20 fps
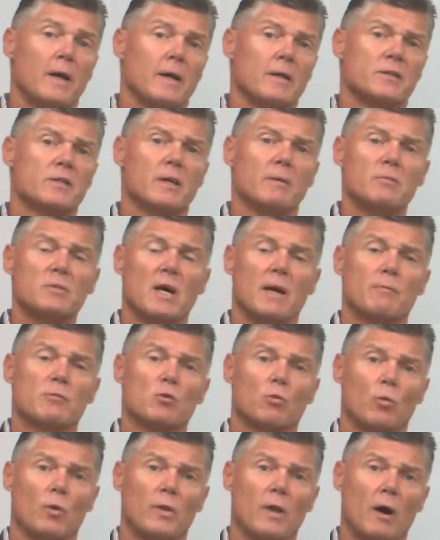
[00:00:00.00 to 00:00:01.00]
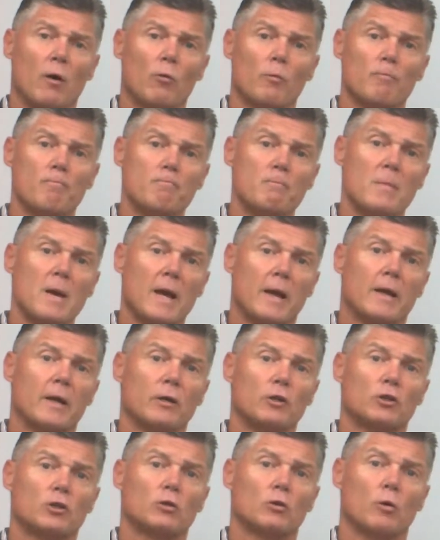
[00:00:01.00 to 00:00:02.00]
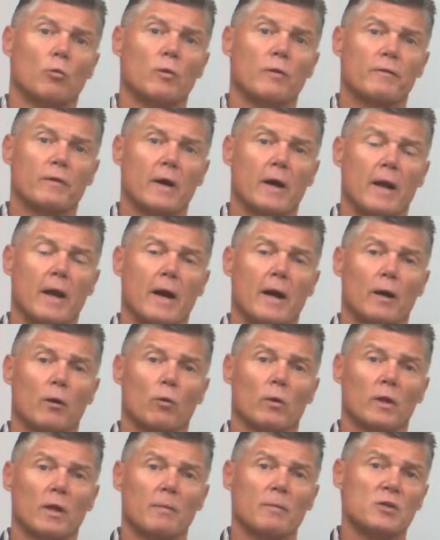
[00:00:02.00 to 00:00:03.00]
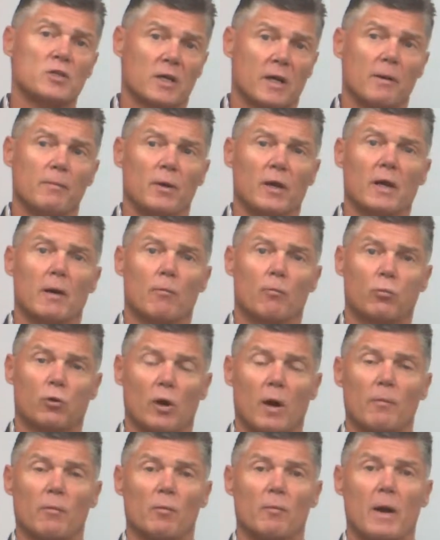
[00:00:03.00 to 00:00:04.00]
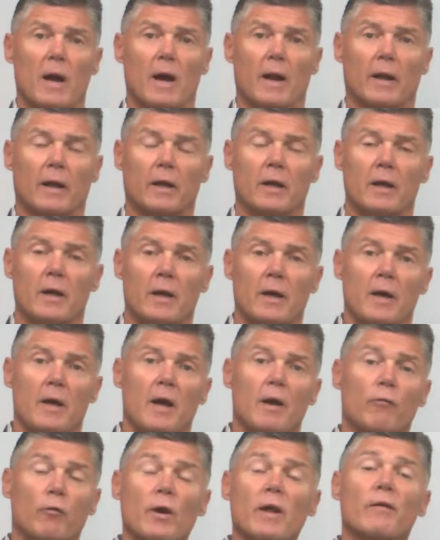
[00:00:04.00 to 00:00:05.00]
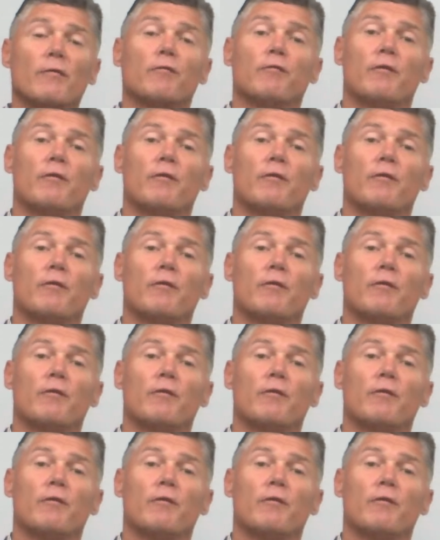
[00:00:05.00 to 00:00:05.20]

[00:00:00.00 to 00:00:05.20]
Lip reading: And sometimes without making sure we've got adequate limits, it can become problematic. If we had a